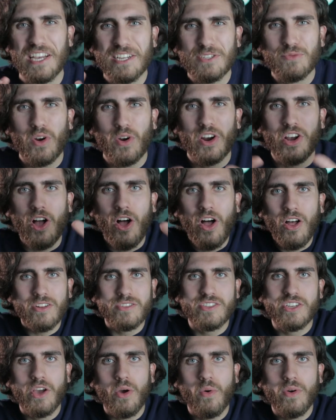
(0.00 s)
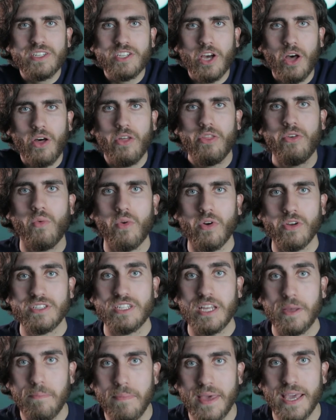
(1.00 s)
because we're called to go into all the world
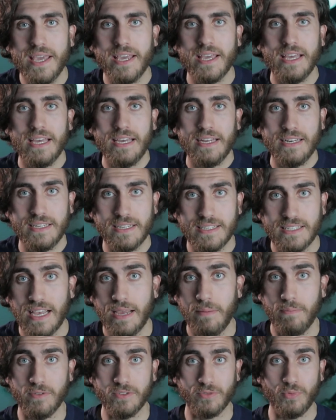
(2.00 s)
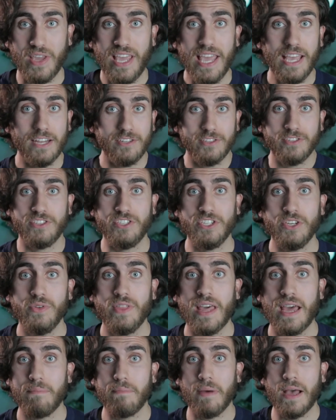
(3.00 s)
to make disciples. We can't just do
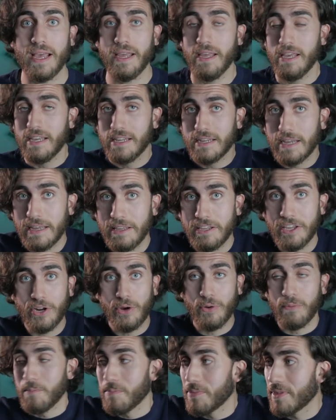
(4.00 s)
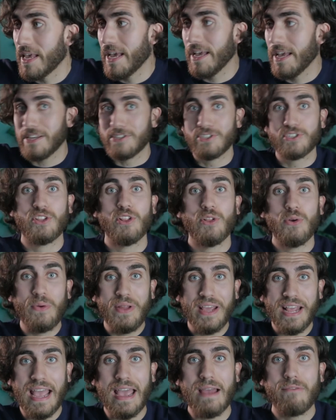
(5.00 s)
that by, uh, you know,
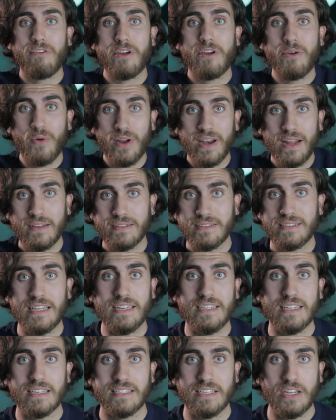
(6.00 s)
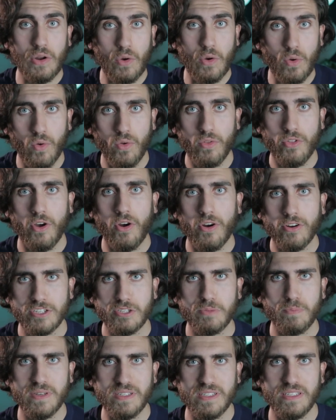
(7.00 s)
excluding everyone else that doesn't hold our
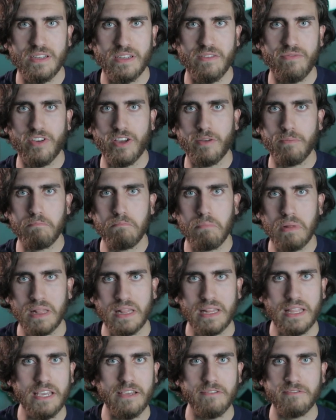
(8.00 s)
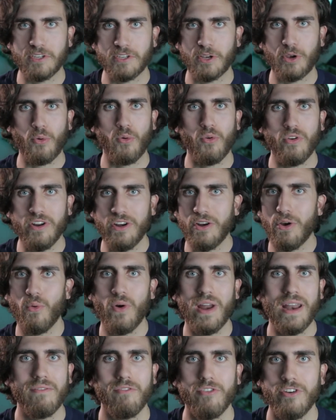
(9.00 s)
specific beliefs according to
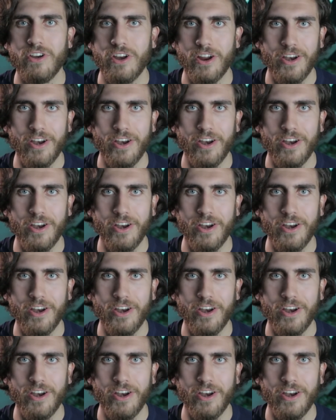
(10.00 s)
whatever